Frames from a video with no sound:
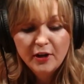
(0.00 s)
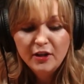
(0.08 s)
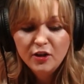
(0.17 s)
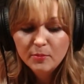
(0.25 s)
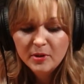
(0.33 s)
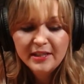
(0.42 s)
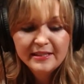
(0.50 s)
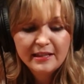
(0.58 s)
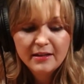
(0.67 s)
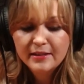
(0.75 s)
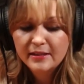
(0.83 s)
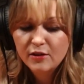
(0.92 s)
can you please
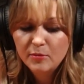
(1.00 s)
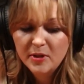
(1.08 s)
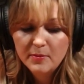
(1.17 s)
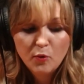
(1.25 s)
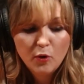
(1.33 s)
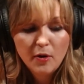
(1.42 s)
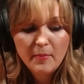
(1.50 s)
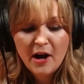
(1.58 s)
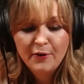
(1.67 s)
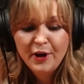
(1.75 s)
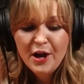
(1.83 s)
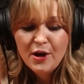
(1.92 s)
tell us a little bit more
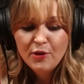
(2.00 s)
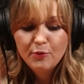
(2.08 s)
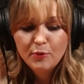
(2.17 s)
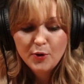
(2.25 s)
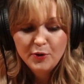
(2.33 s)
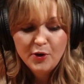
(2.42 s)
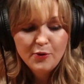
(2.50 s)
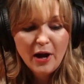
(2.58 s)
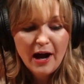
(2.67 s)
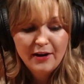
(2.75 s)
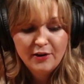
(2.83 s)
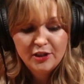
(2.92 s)
about the Roanoke
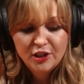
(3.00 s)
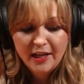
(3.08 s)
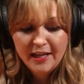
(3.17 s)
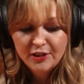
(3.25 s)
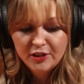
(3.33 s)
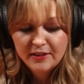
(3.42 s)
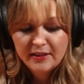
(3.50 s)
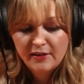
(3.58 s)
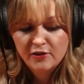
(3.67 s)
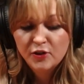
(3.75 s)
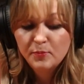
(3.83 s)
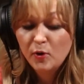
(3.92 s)
Higher Education
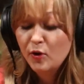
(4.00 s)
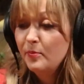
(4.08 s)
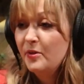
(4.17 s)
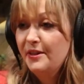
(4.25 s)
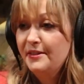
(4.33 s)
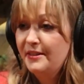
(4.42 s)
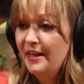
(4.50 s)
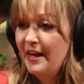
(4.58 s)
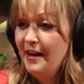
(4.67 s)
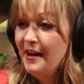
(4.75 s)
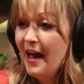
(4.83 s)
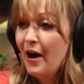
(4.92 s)
Center's purpose
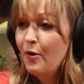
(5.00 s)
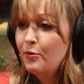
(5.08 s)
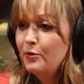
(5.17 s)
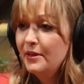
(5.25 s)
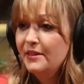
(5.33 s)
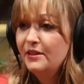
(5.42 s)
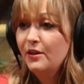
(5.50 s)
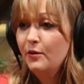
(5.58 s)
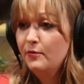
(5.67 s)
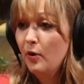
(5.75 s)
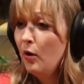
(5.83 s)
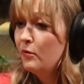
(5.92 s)
and how it's
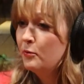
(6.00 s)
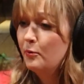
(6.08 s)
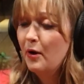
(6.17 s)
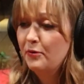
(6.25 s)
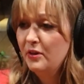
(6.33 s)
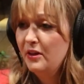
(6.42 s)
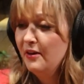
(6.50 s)
evolved throughout the